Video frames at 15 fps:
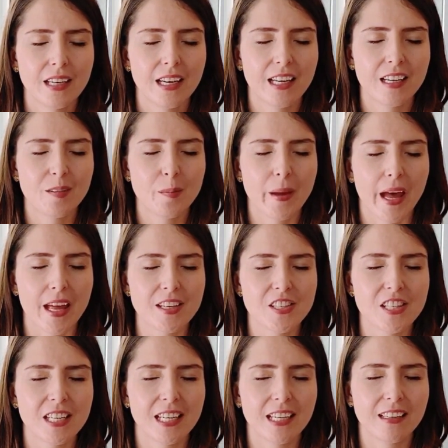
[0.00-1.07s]
And
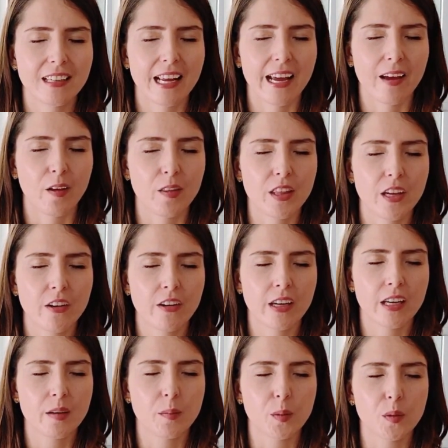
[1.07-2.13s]
imagining now that you're
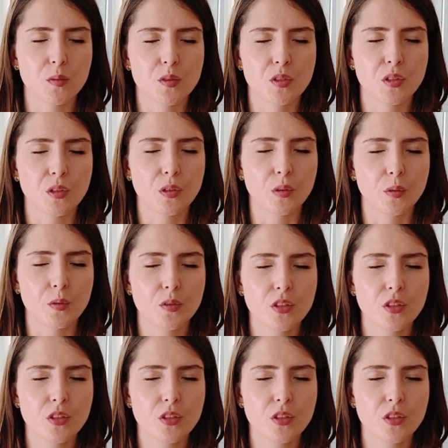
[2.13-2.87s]
able to,